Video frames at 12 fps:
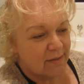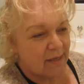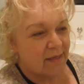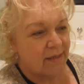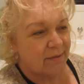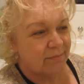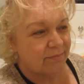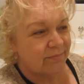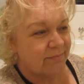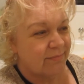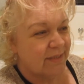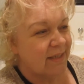
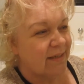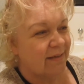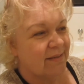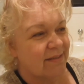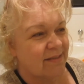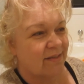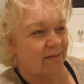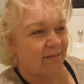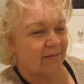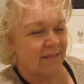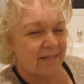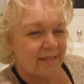Yeah,
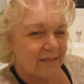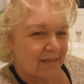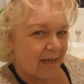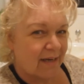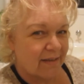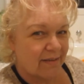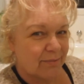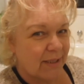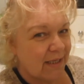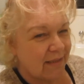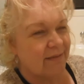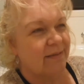so this is the start of the
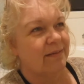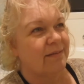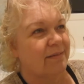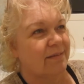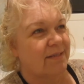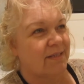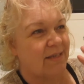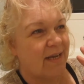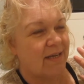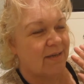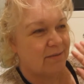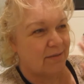week.
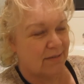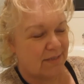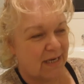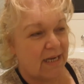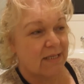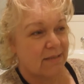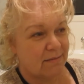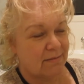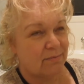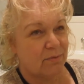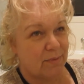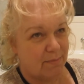Today's
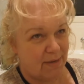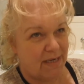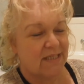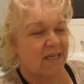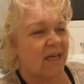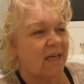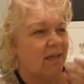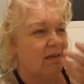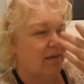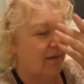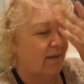will be Monday.